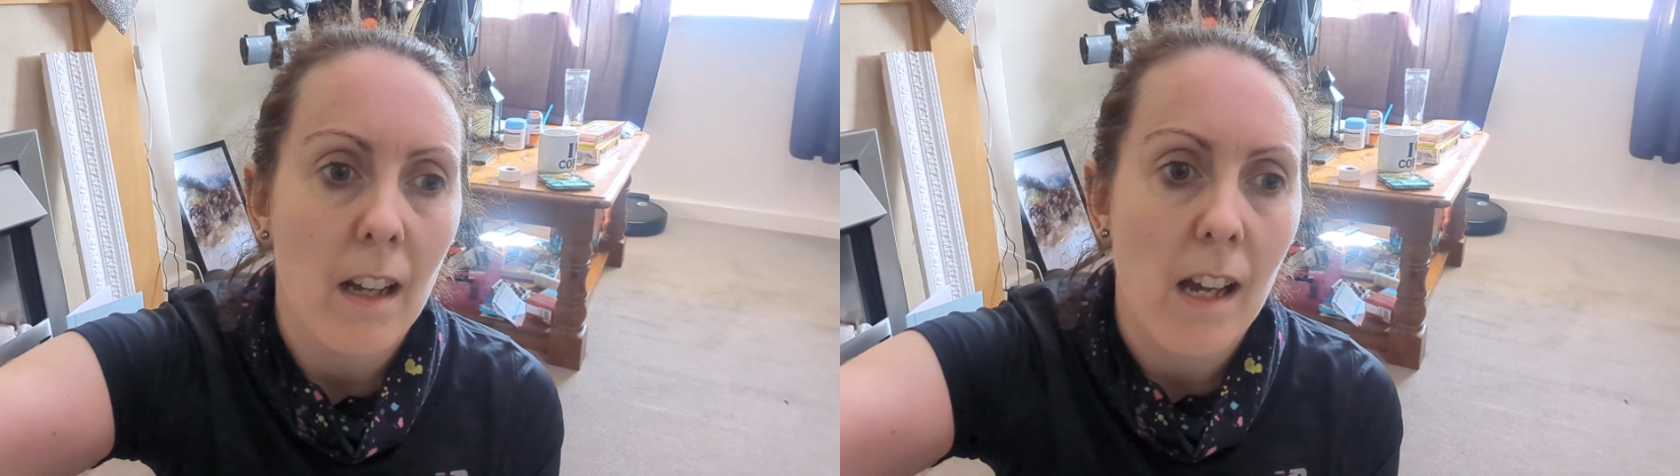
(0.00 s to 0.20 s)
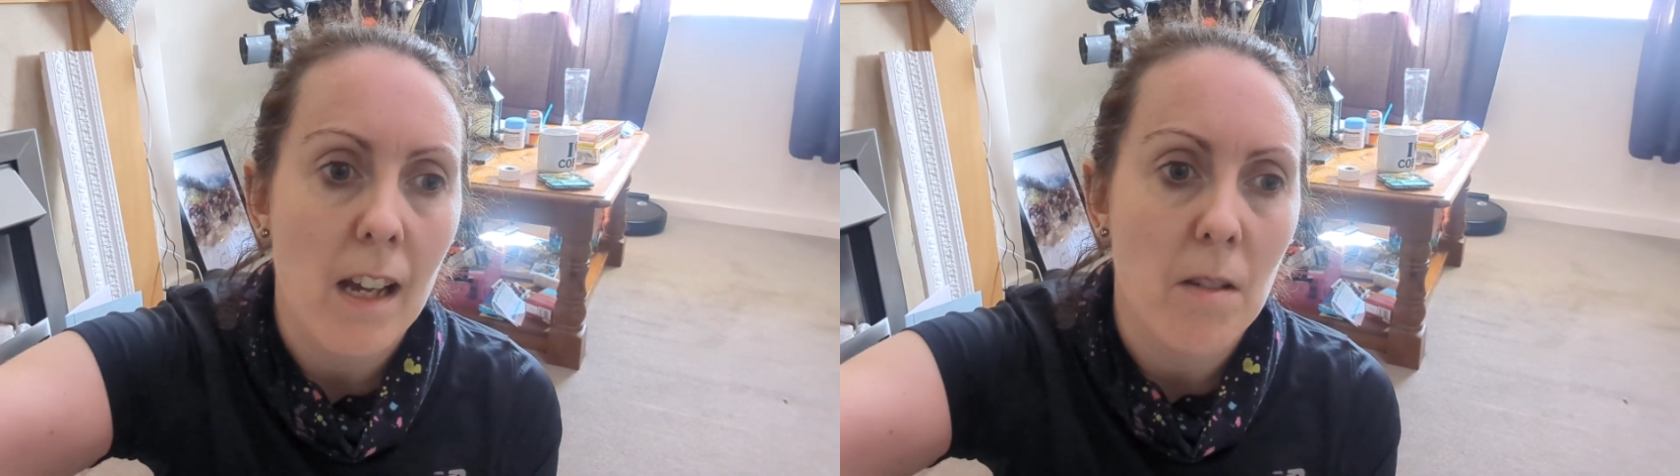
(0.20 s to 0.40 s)

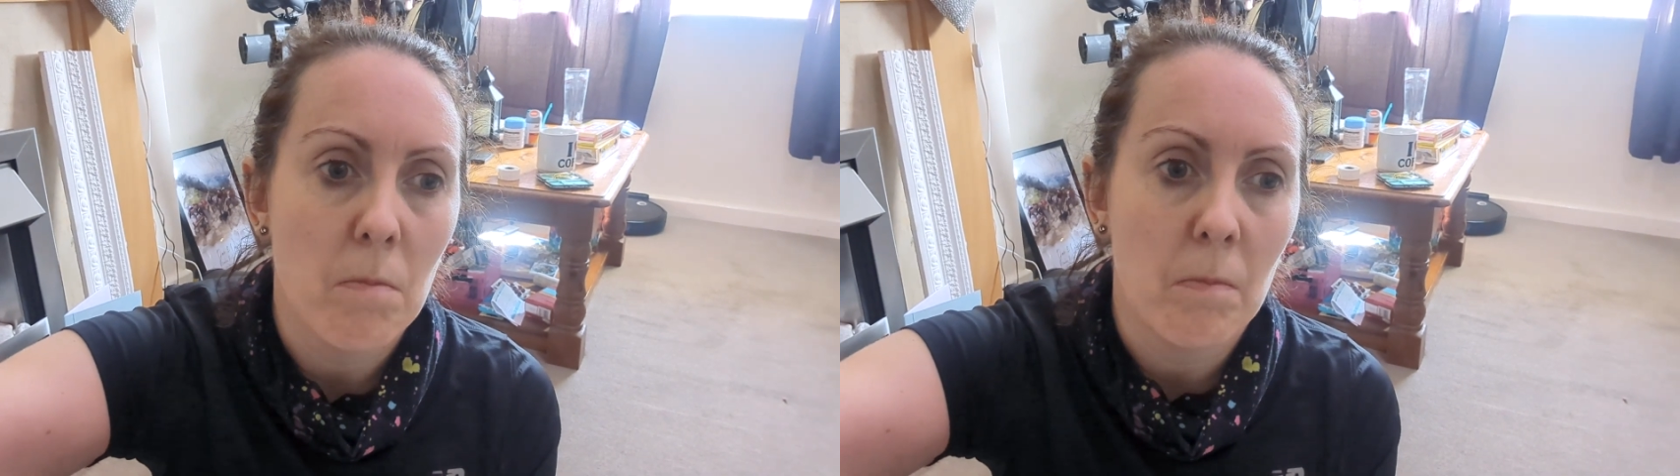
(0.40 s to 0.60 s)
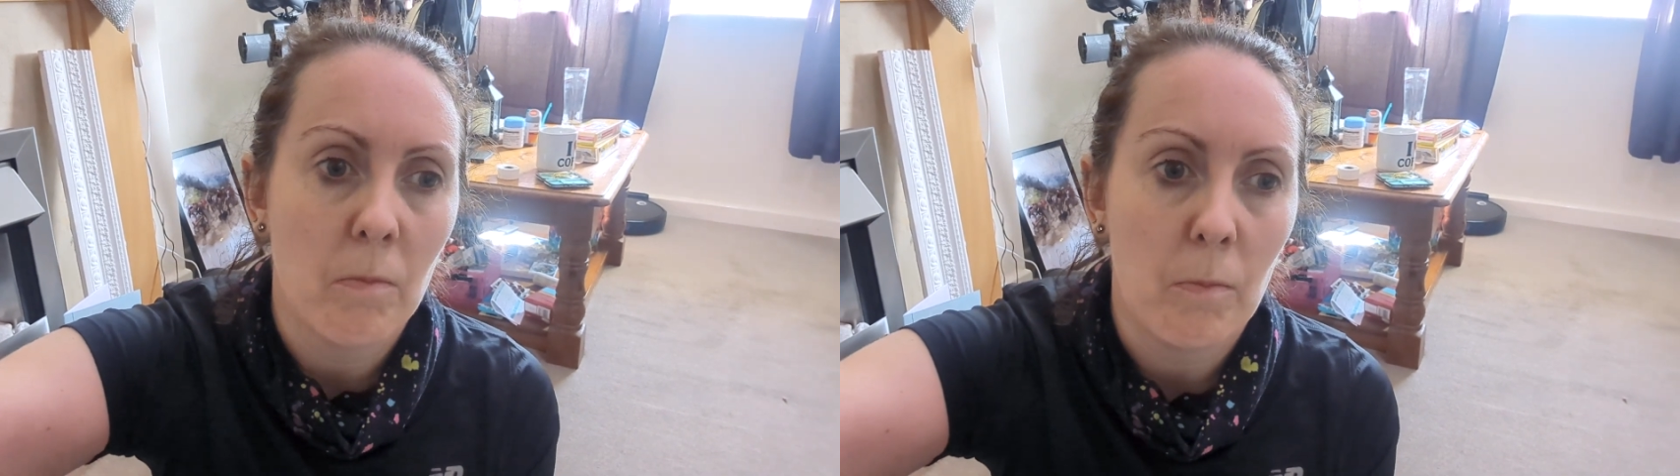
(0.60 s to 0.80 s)

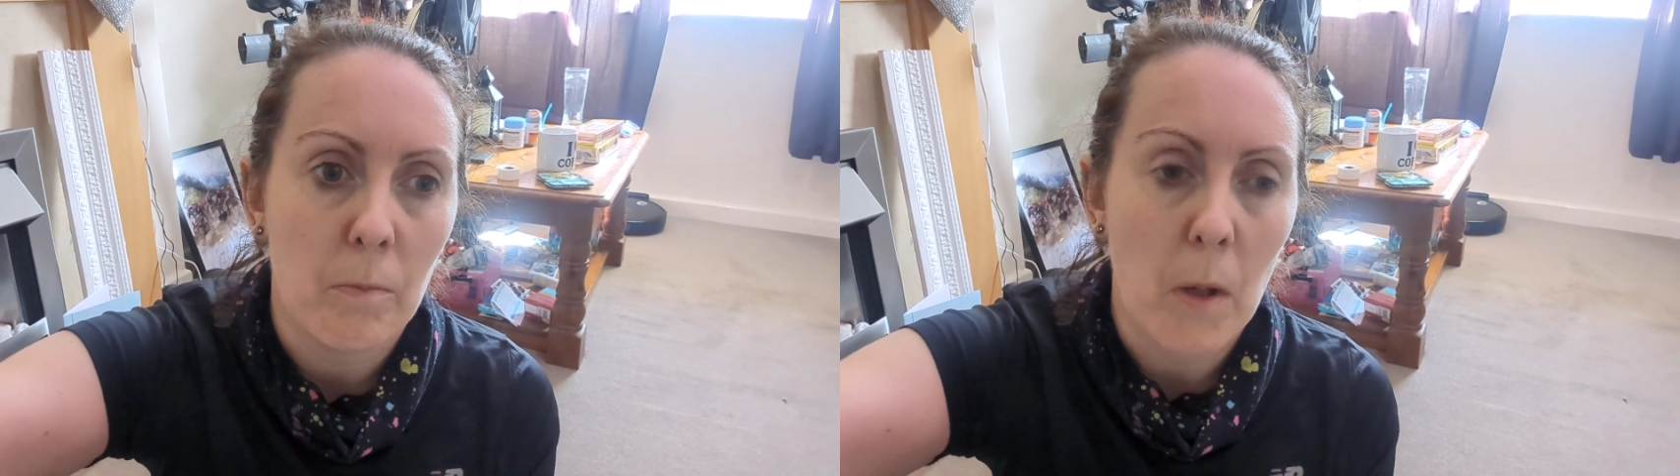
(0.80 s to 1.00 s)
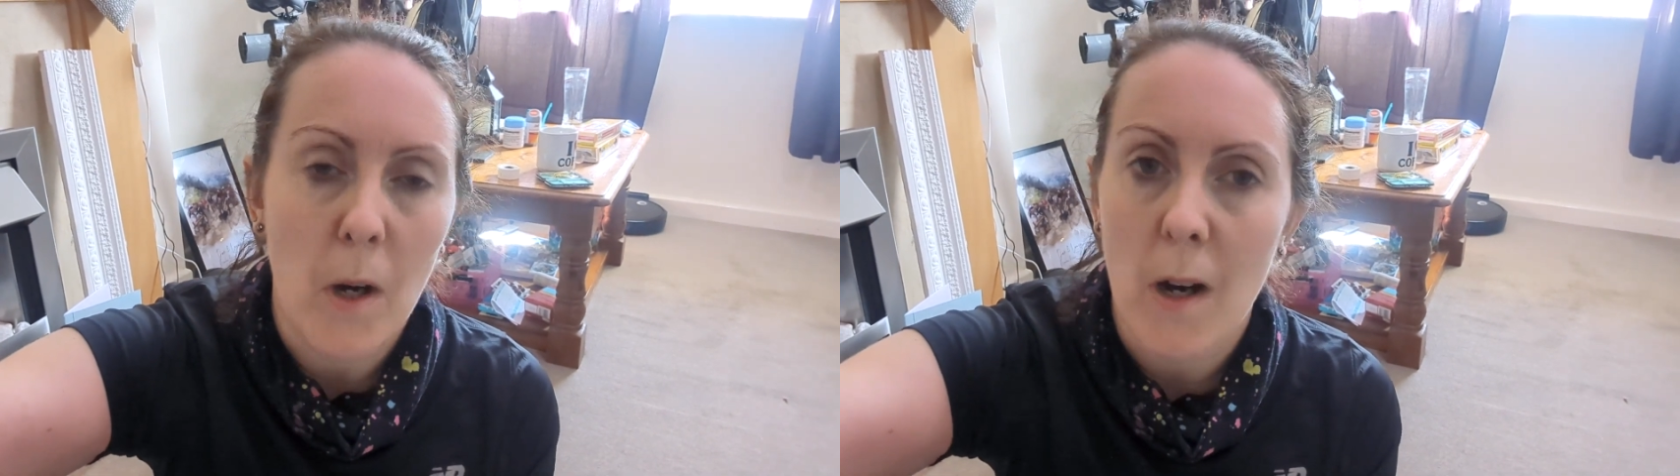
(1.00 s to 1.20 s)

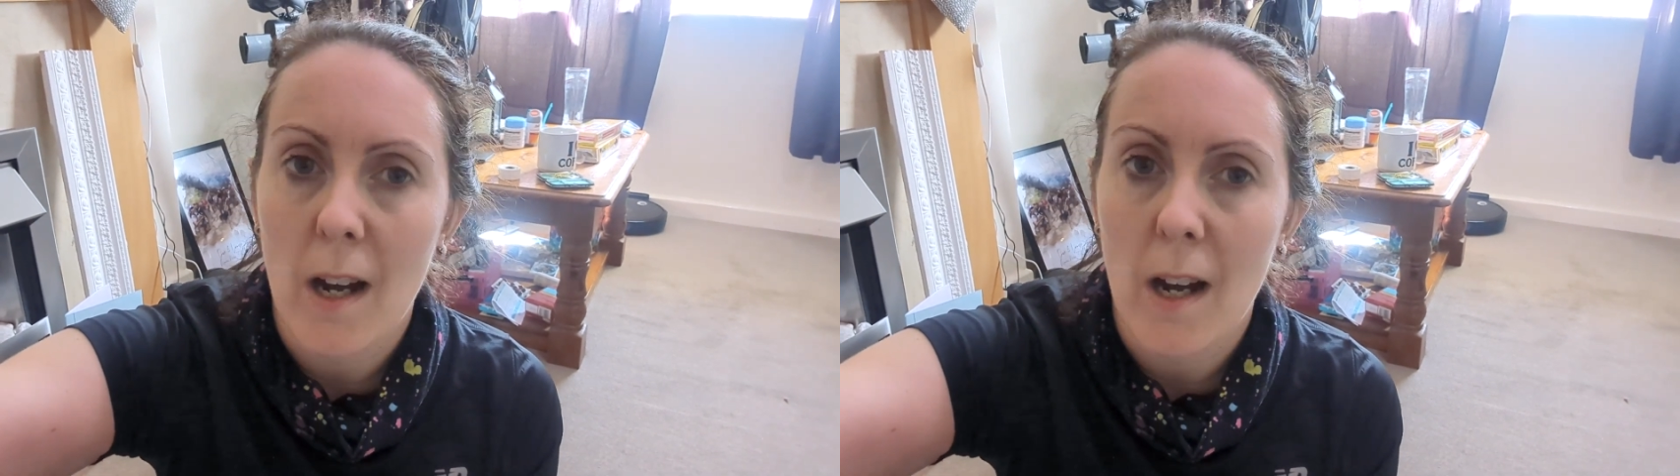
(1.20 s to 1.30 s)
but